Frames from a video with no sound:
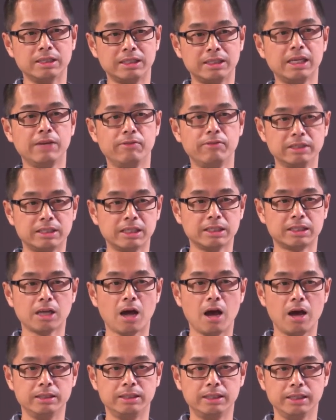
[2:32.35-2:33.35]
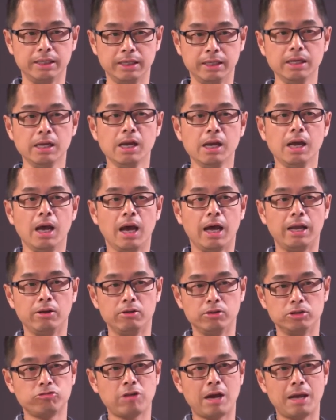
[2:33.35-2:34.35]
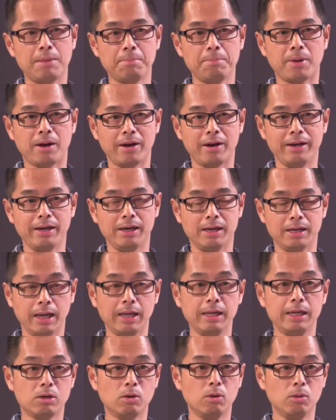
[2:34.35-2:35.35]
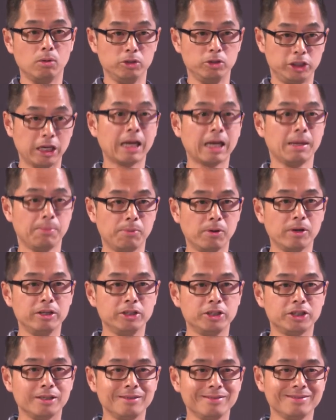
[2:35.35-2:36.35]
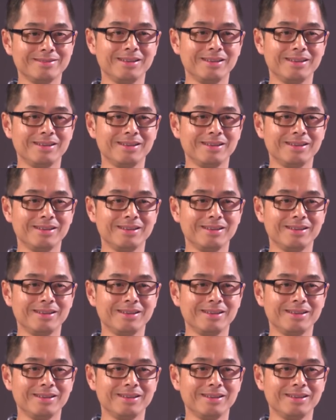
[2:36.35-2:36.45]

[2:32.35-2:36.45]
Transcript: Stephen's Society, and it was ran by a lady called Jackie Pullinger.